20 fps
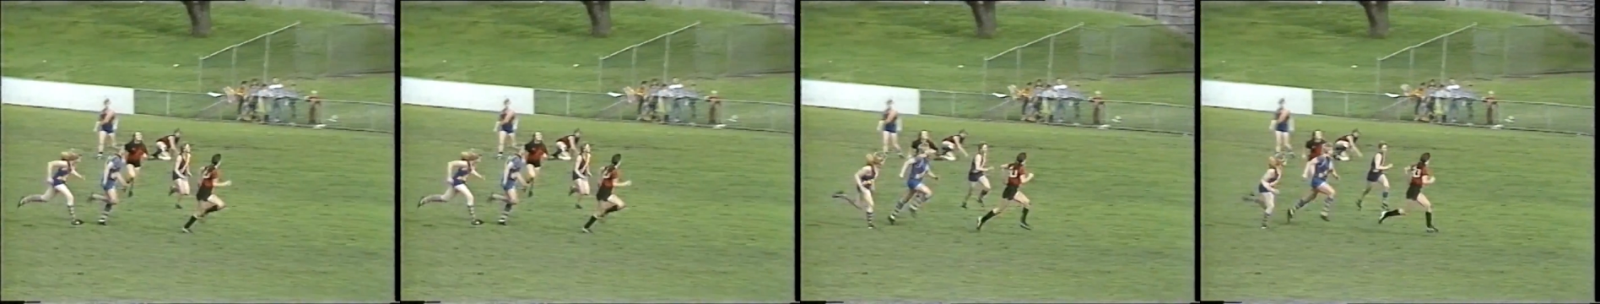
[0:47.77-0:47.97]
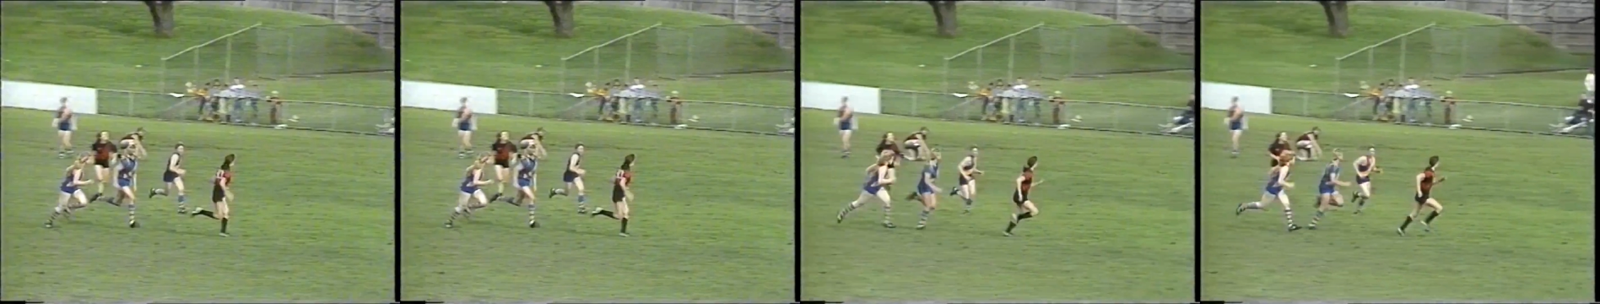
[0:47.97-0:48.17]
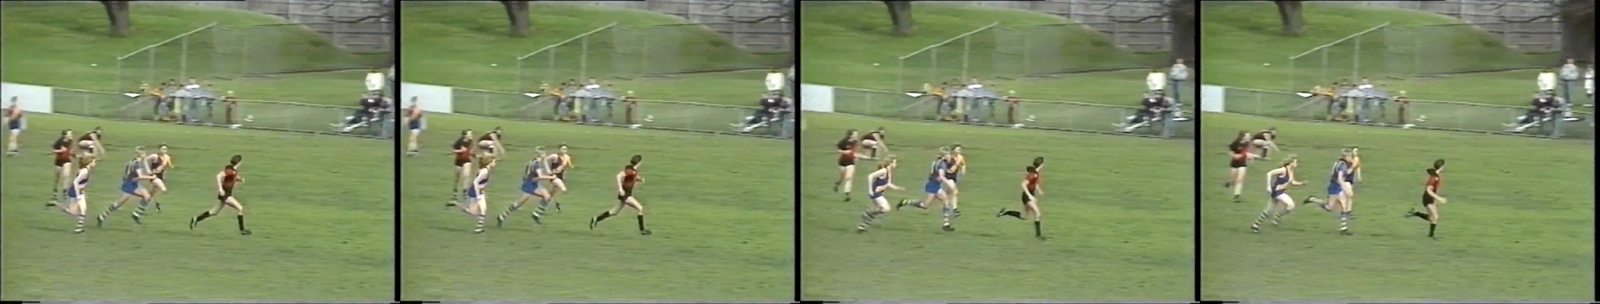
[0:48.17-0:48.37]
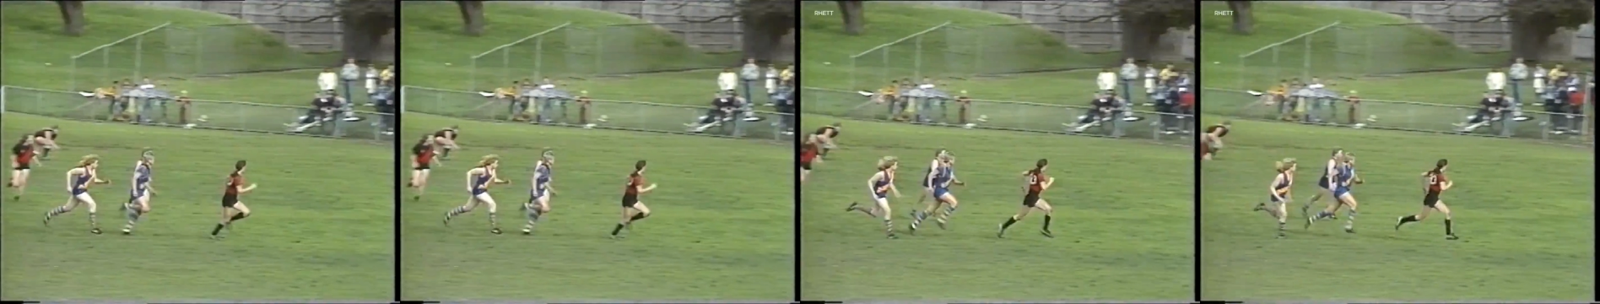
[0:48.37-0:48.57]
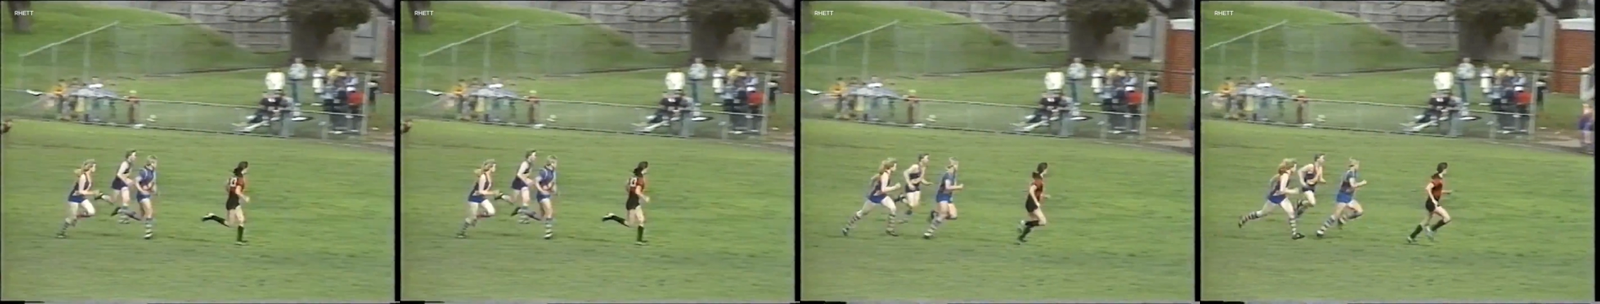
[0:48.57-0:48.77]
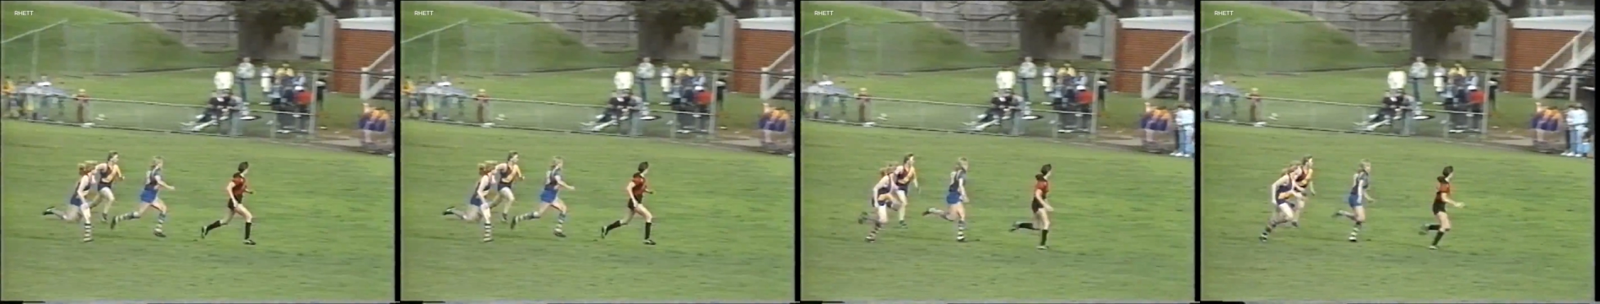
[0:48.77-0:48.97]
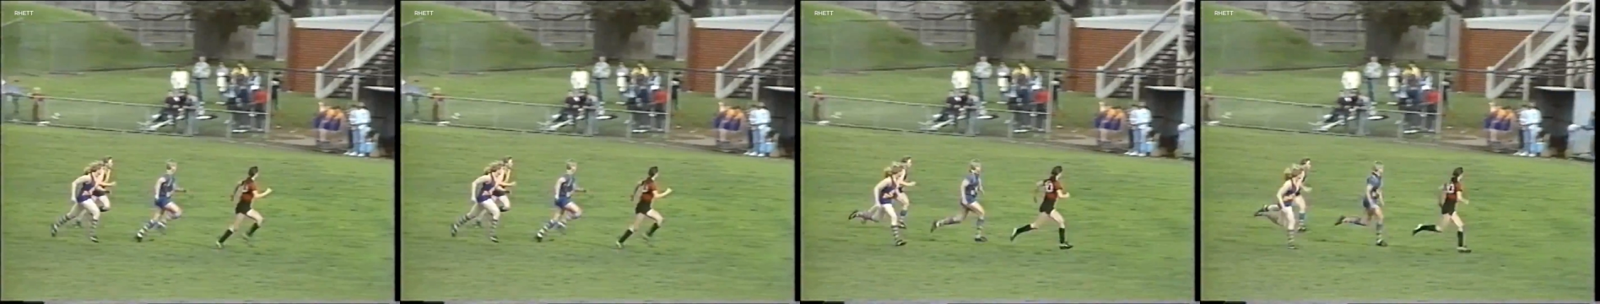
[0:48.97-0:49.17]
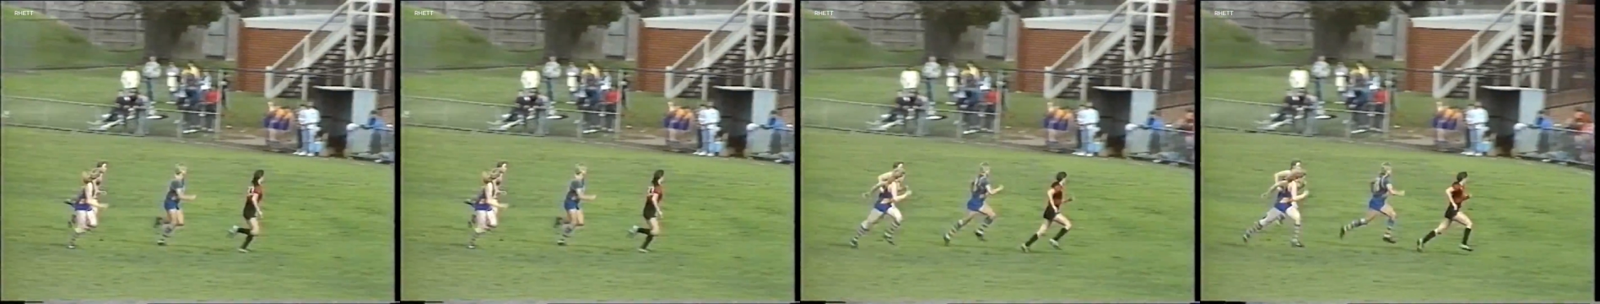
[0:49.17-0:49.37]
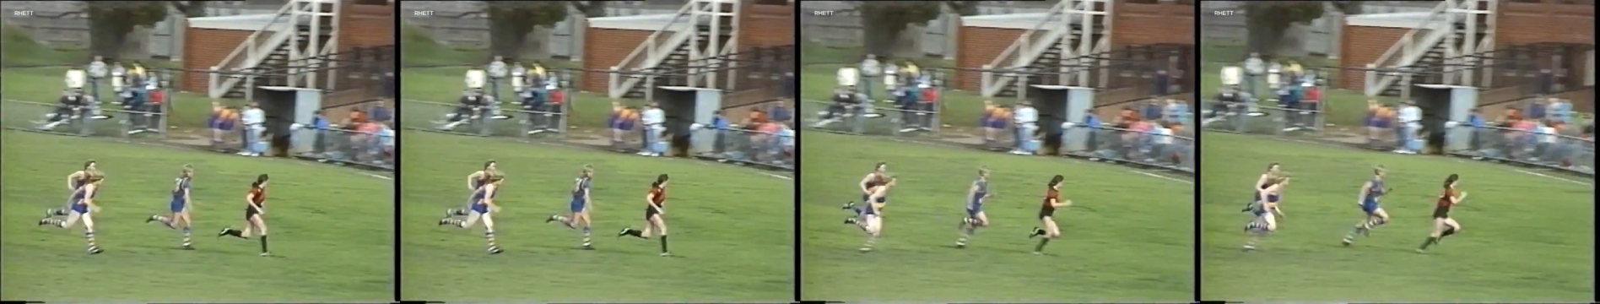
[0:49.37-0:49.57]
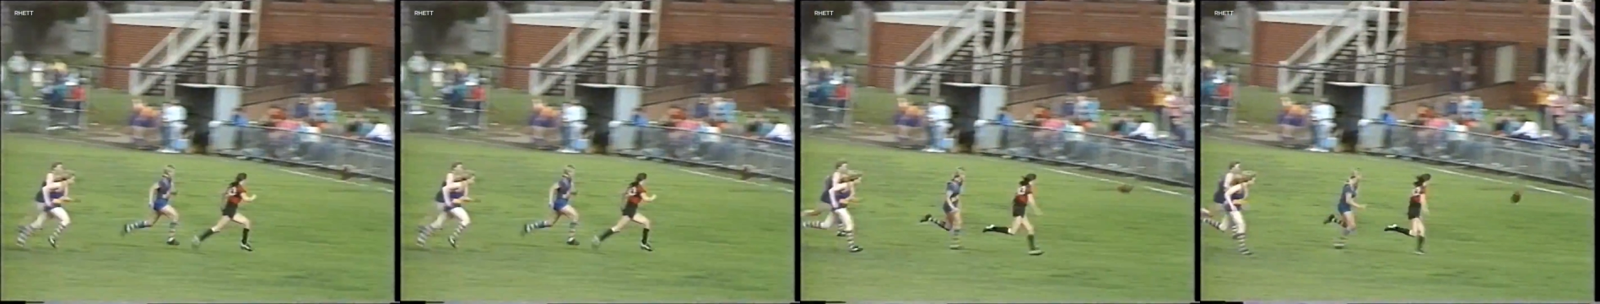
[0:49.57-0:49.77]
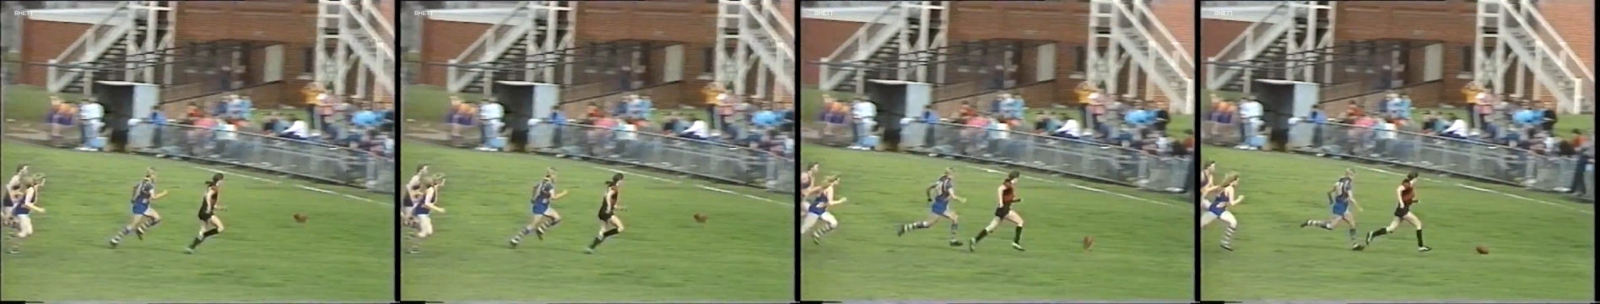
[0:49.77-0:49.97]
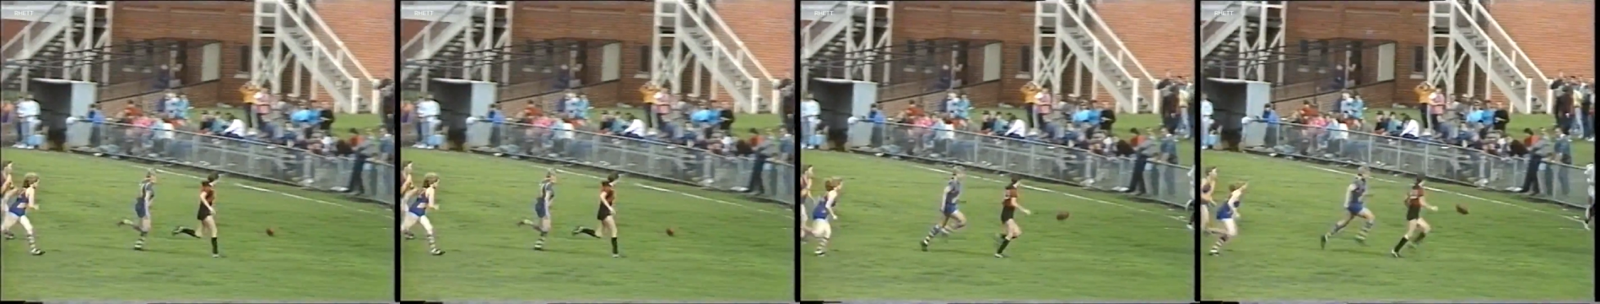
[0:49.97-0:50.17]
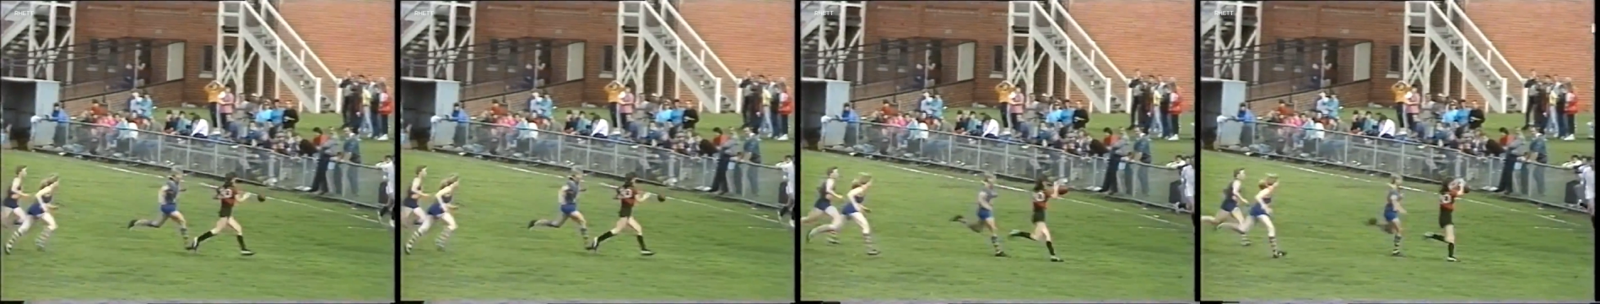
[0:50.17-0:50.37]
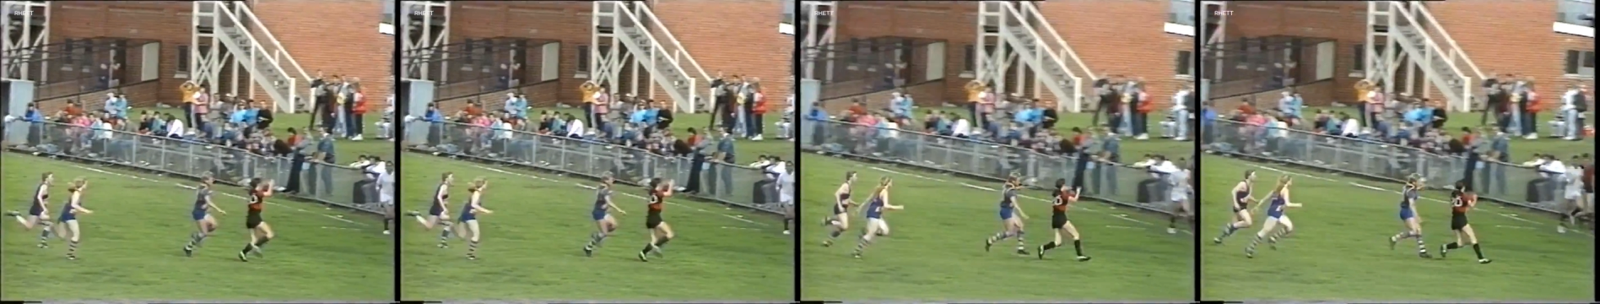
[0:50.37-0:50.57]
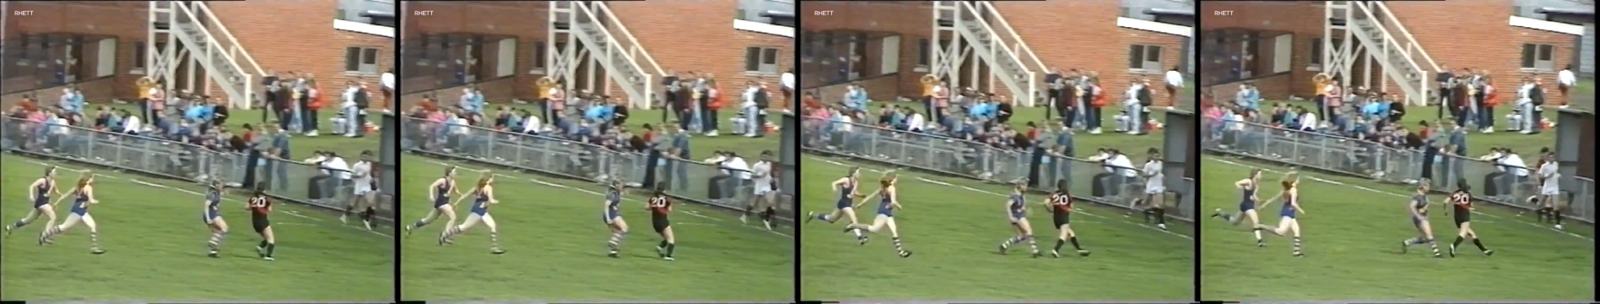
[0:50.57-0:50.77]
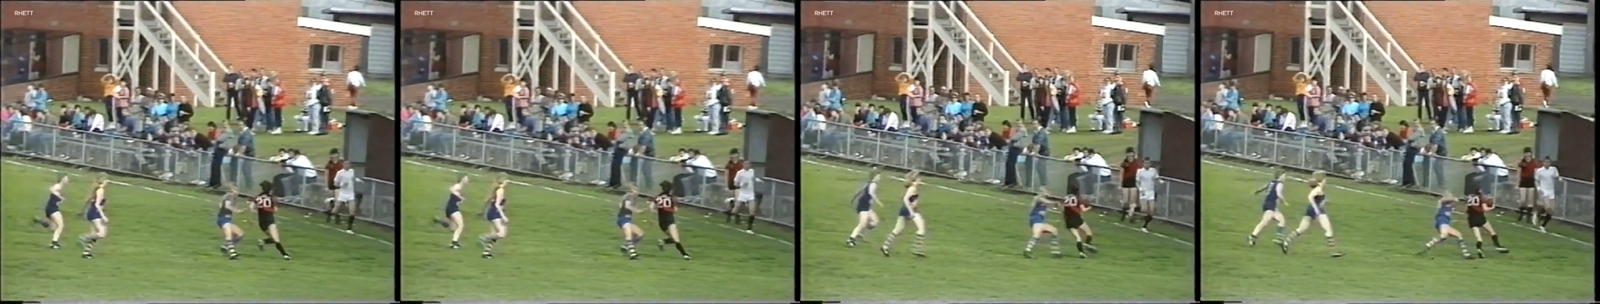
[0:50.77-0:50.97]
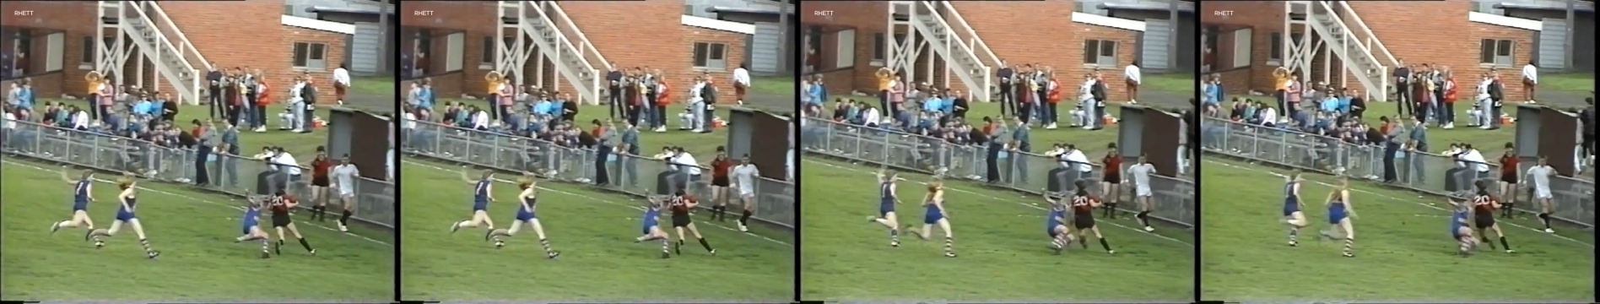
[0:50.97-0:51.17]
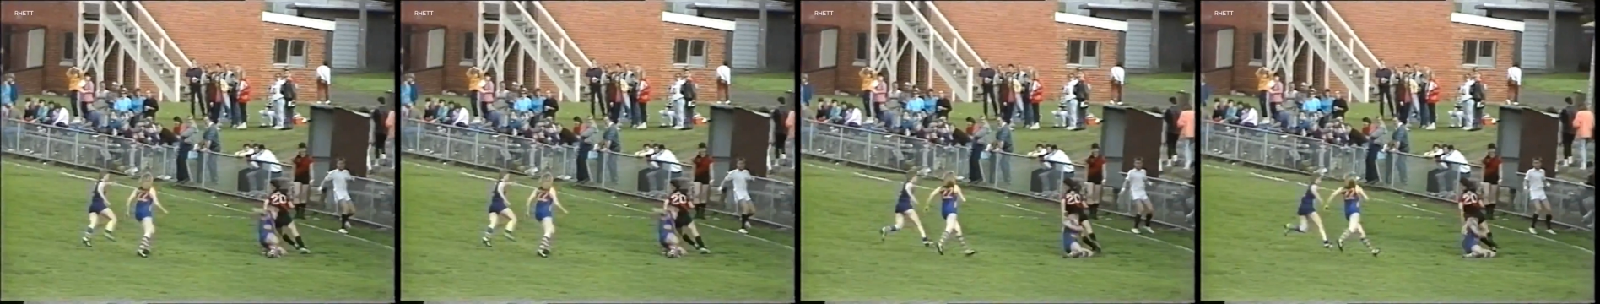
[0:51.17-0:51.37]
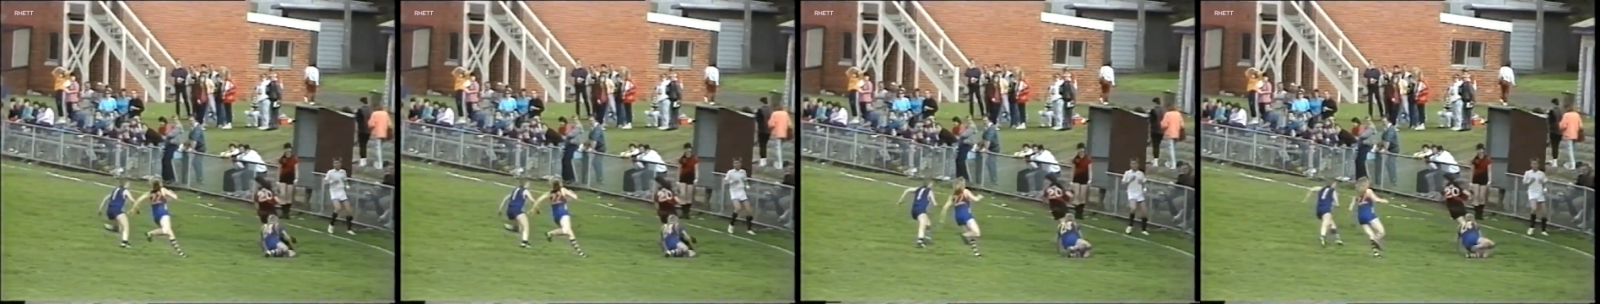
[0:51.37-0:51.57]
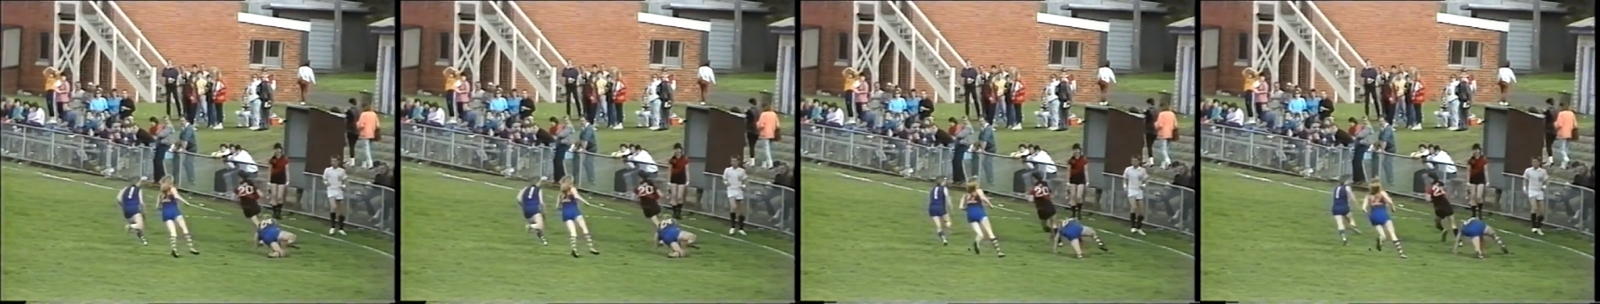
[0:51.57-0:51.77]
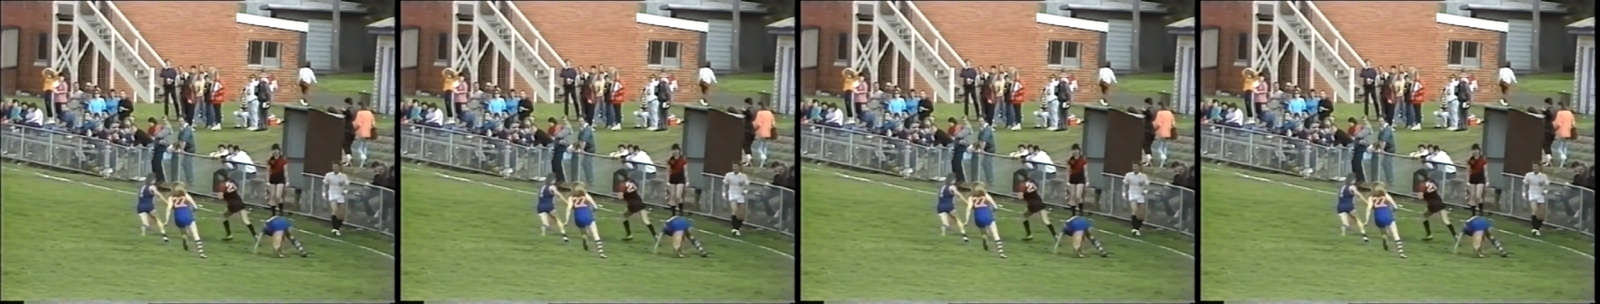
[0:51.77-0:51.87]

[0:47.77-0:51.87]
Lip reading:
No face is visible, so there are no lips to read.